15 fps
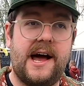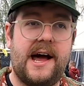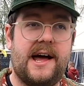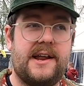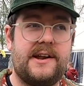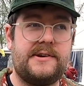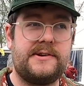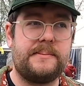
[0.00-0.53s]

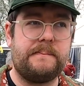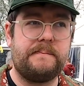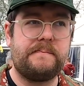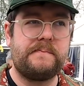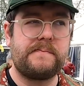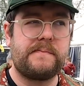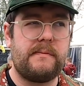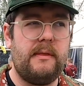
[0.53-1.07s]
and
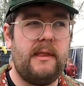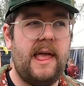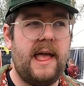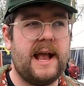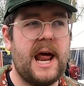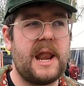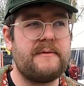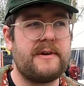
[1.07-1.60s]

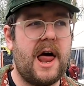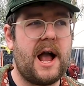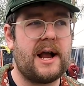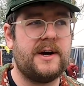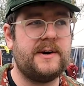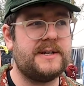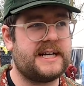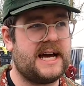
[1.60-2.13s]
kind of
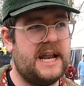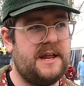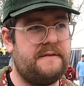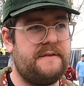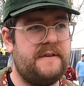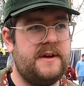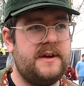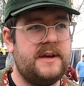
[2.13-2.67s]
lager is kind
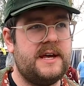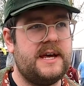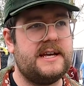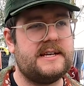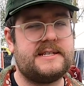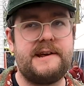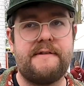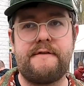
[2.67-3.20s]
of
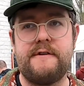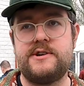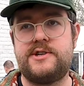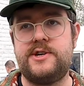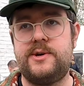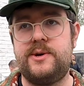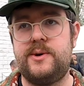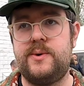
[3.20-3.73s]
is different
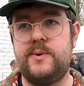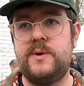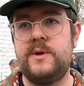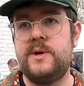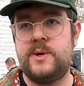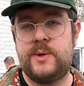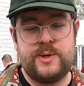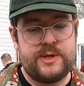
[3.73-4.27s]
to
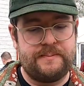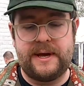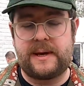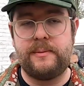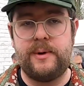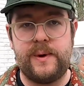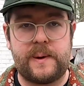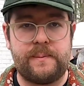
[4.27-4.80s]
the
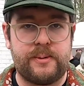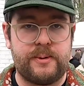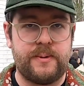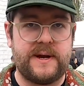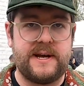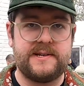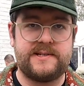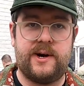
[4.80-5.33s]
big Munich
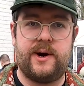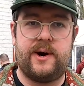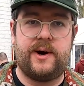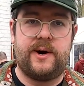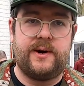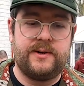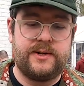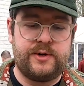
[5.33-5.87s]
breweries
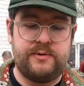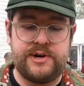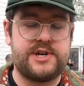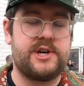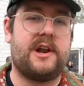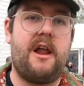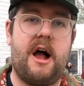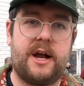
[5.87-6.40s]
or
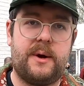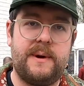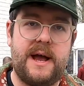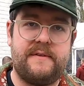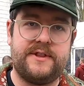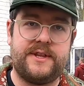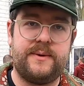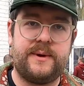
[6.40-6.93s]
traditional lager we
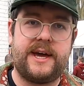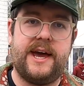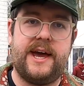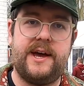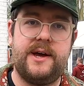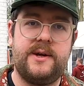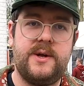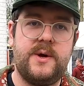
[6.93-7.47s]
have in the
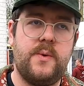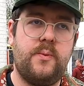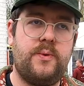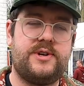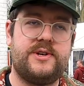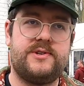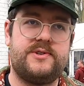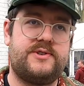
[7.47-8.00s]
UK,
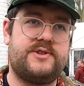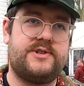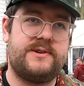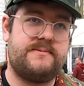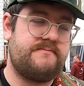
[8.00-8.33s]
which is